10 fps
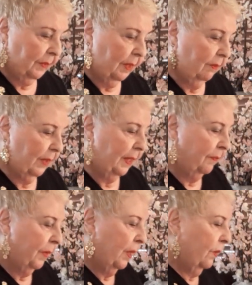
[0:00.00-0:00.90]
All right?
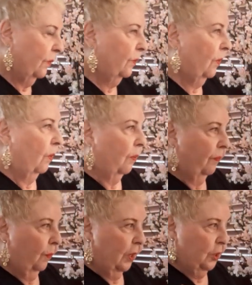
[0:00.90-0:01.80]
So,
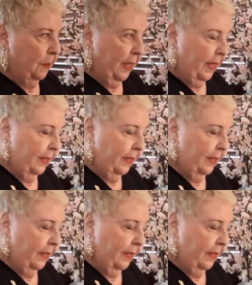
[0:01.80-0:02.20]
watch my hand